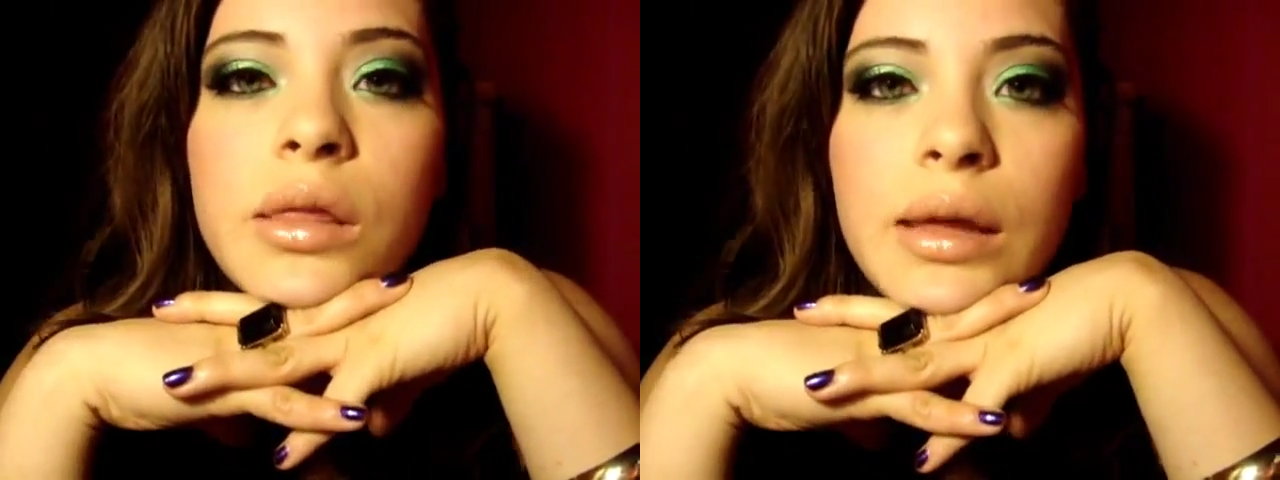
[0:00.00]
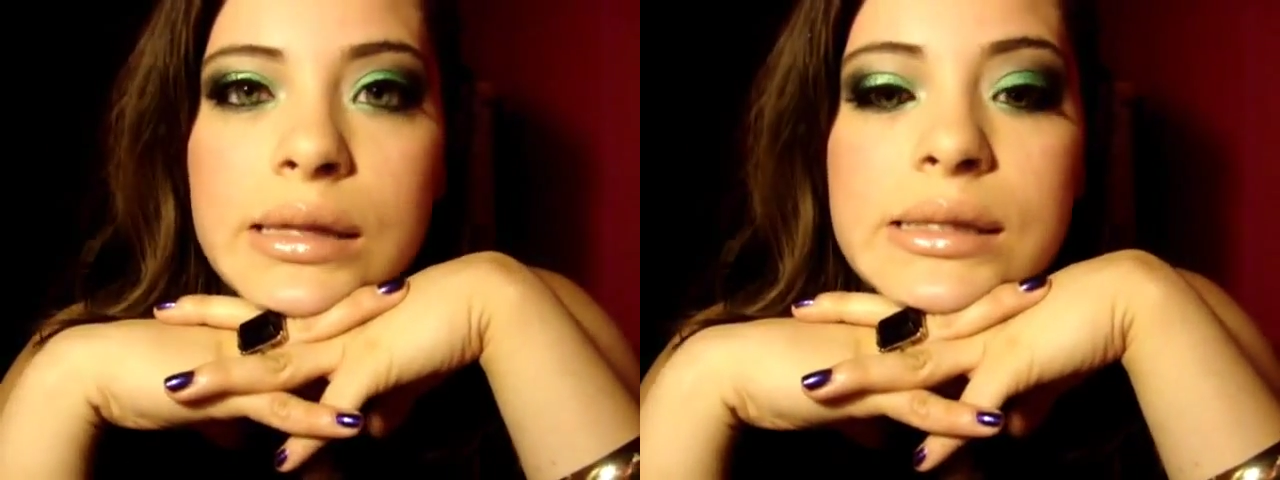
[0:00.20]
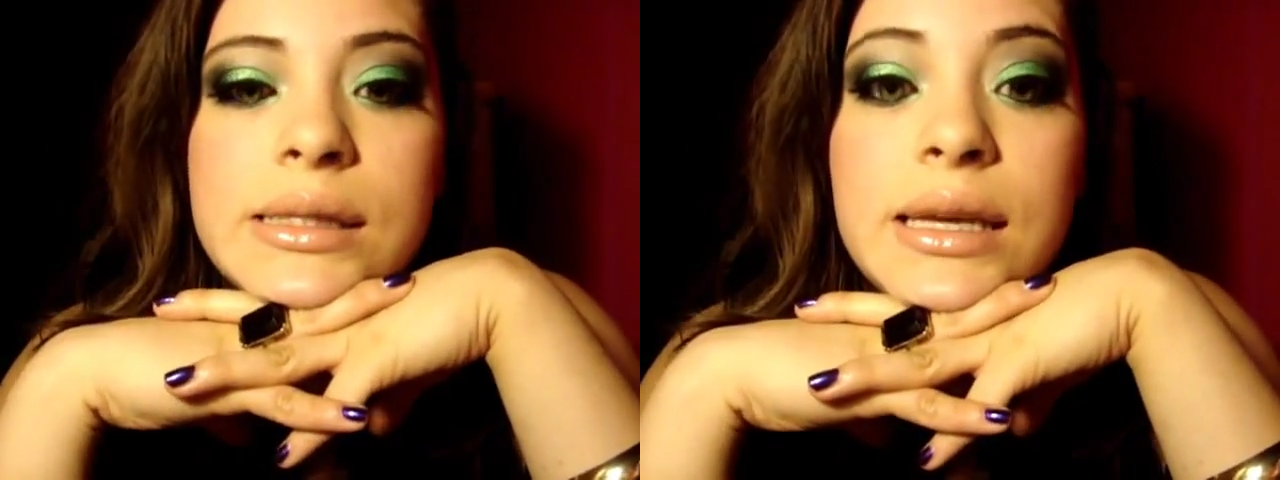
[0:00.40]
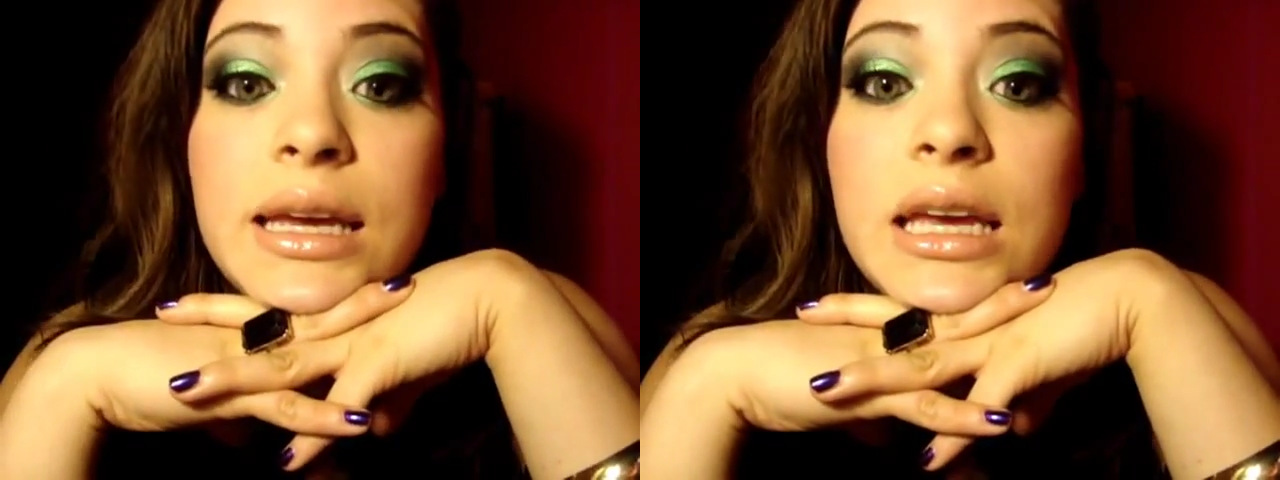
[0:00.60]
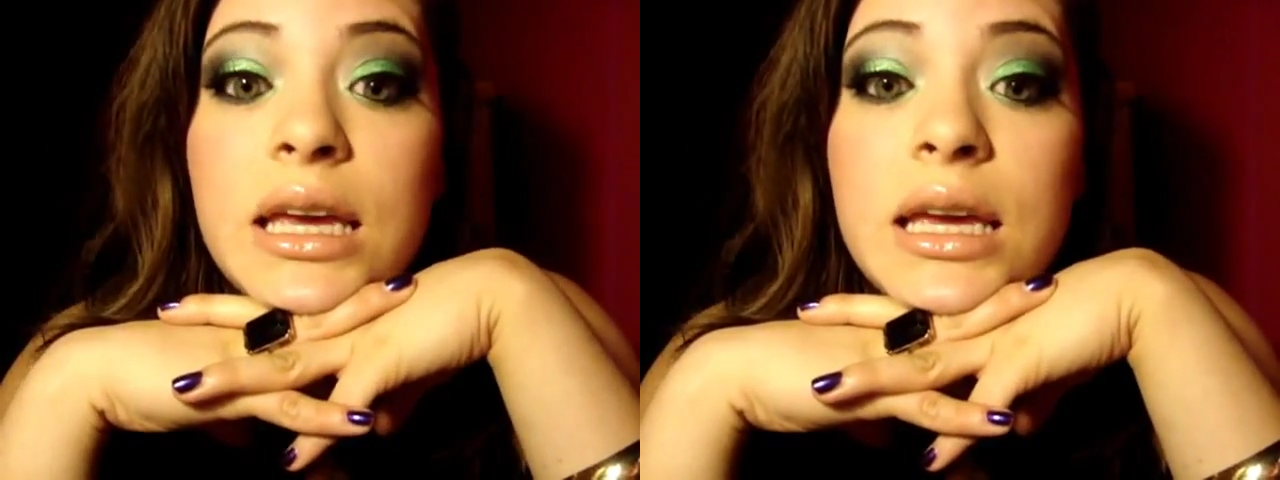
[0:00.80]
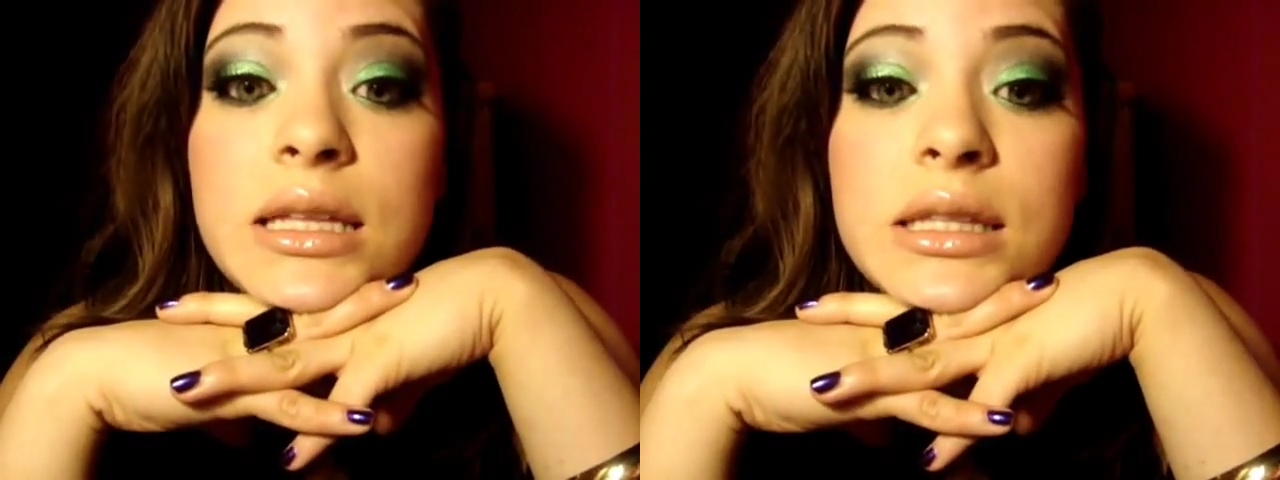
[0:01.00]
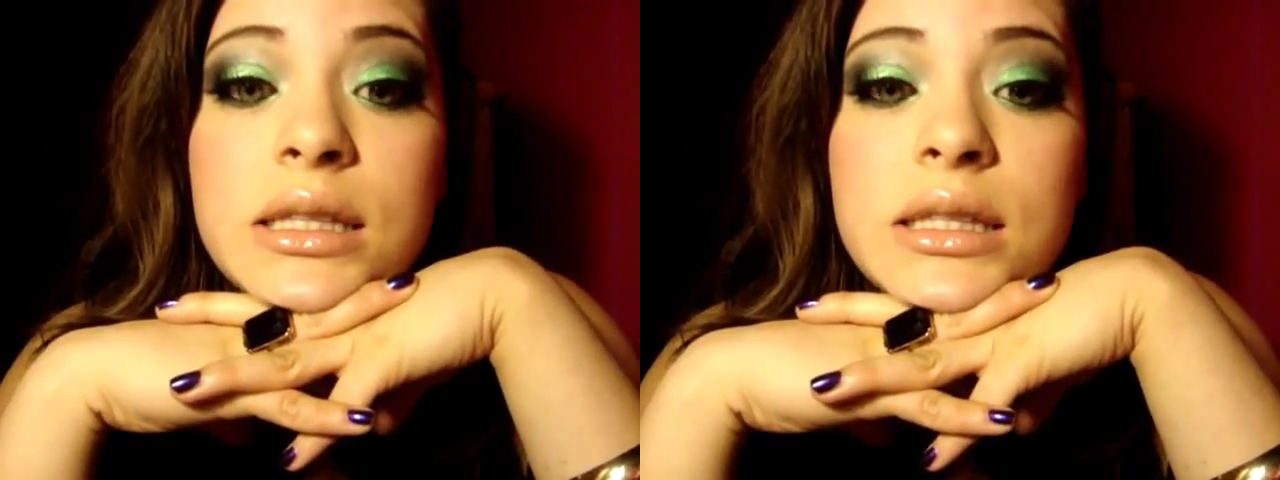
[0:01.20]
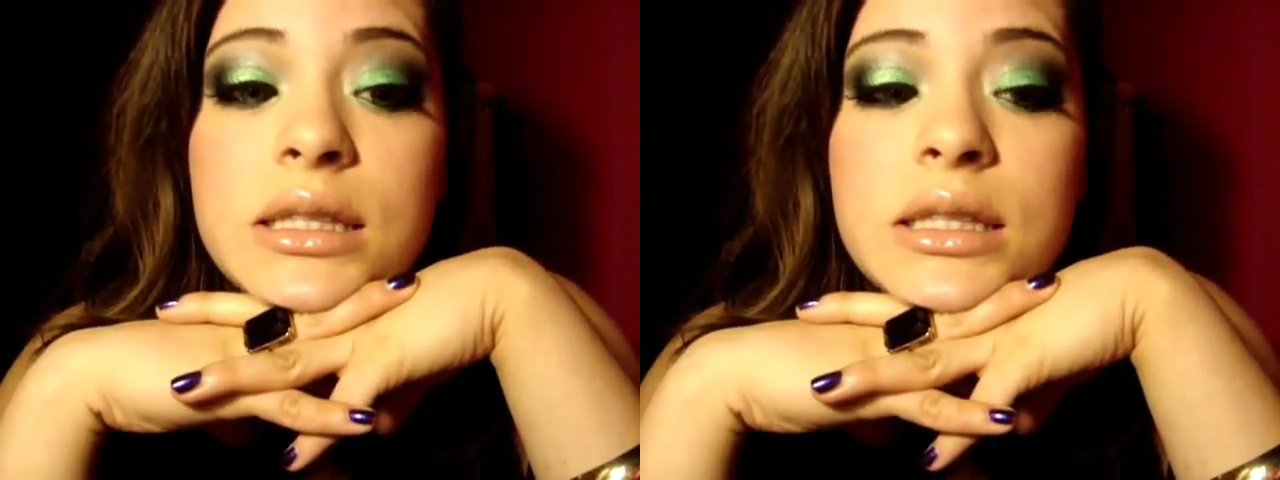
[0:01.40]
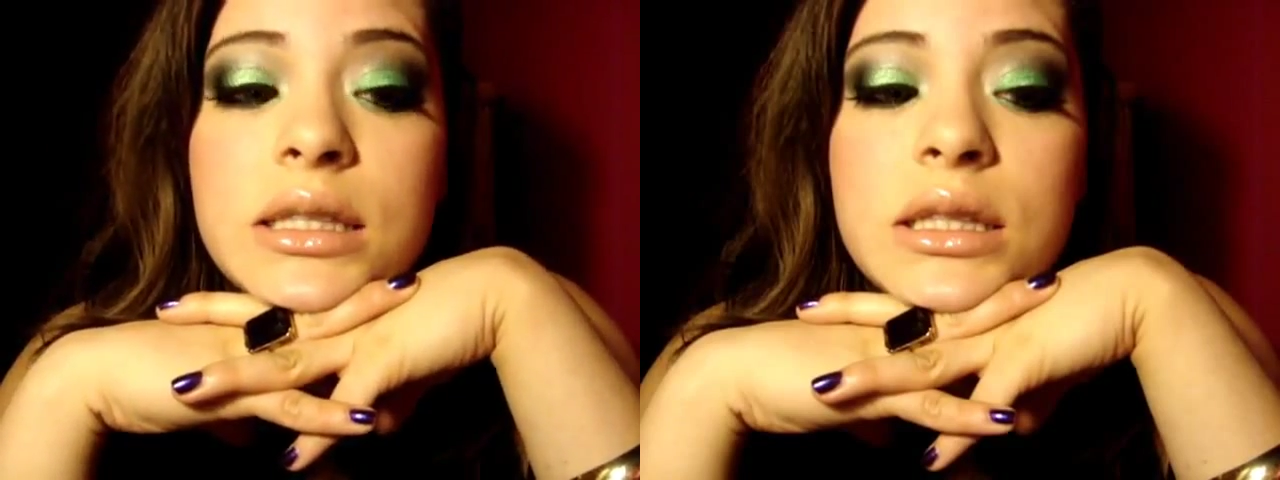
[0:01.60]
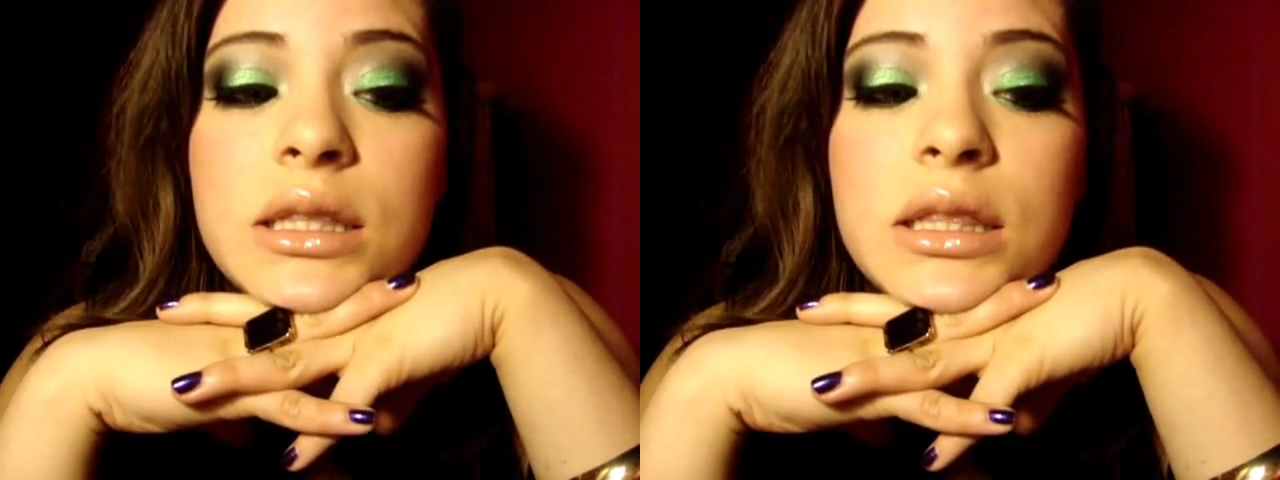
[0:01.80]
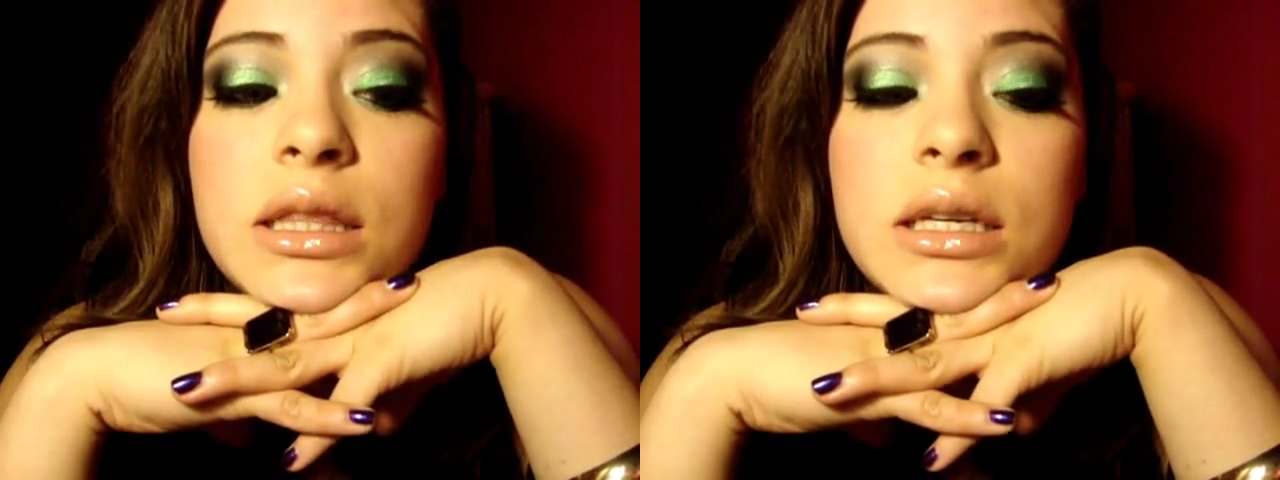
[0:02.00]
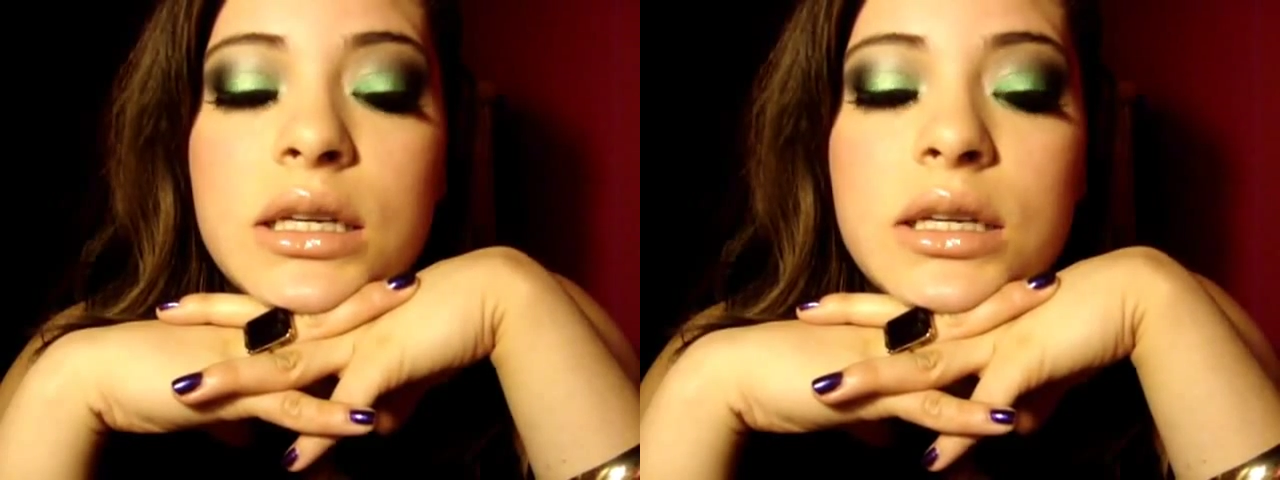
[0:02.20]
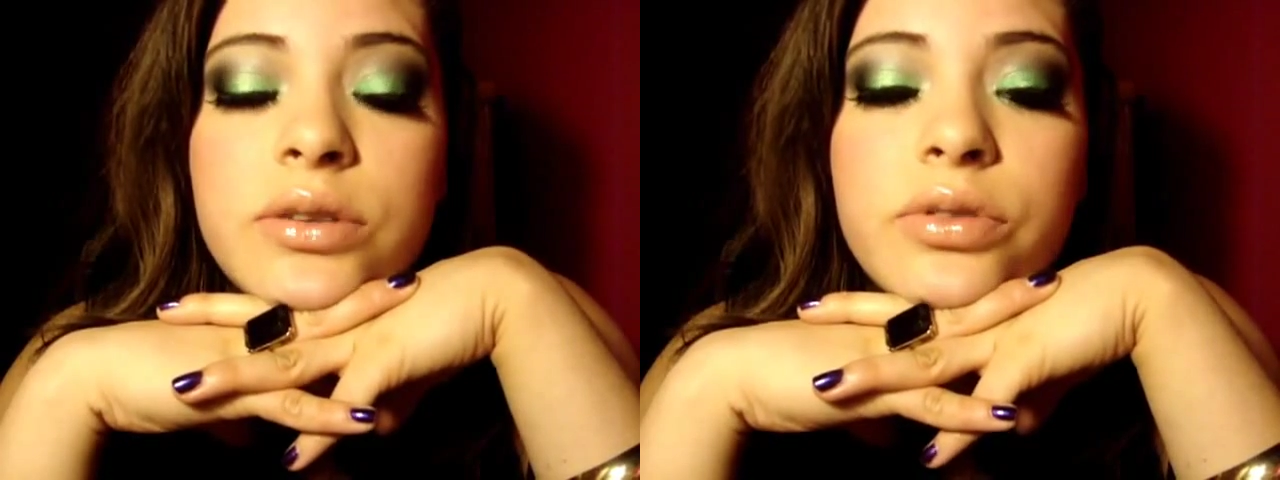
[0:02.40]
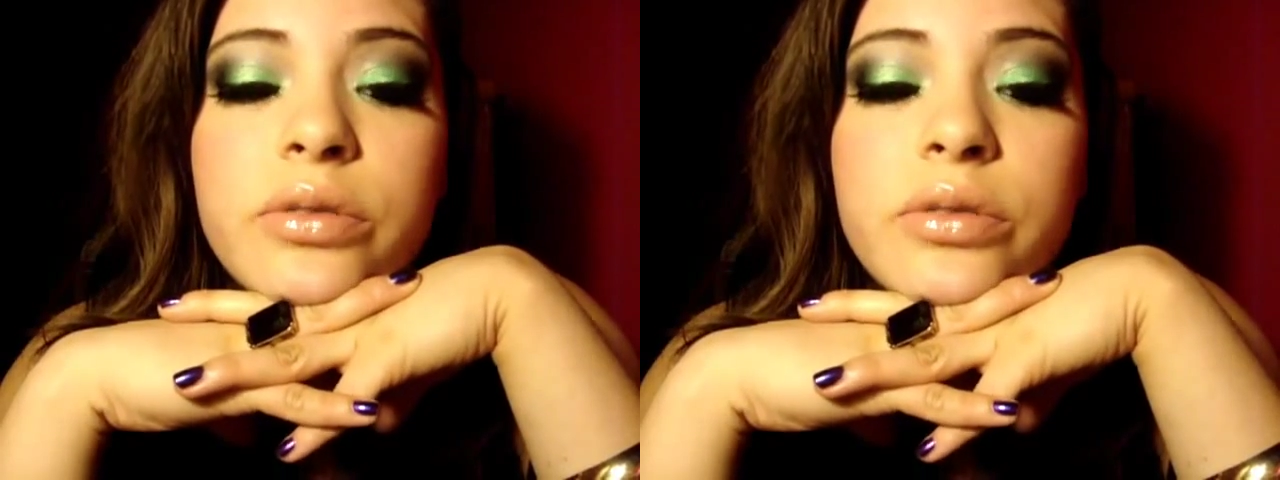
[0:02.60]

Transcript: That's it